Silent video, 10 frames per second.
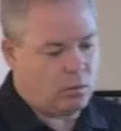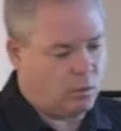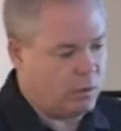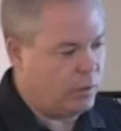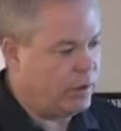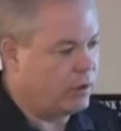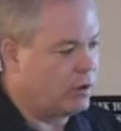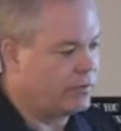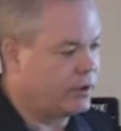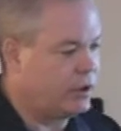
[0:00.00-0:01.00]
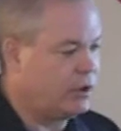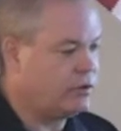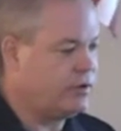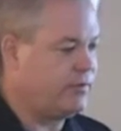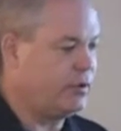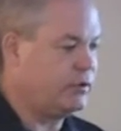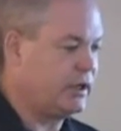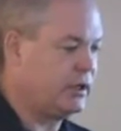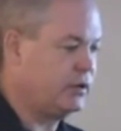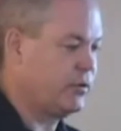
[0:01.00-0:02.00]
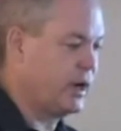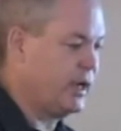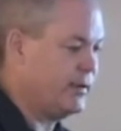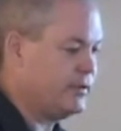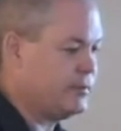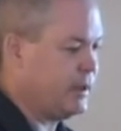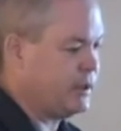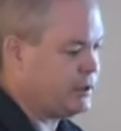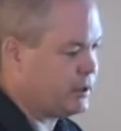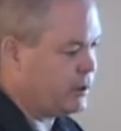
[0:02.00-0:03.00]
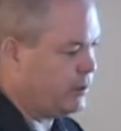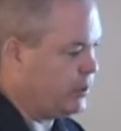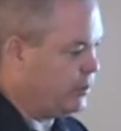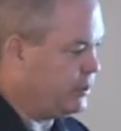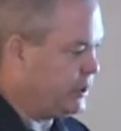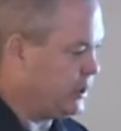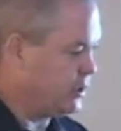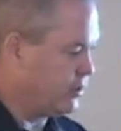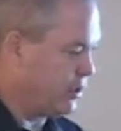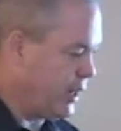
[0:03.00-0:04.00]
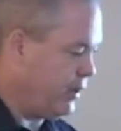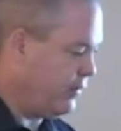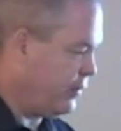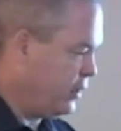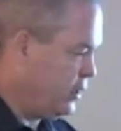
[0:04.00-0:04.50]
When we were over in Kosovo digging graves, basically we would dig a grave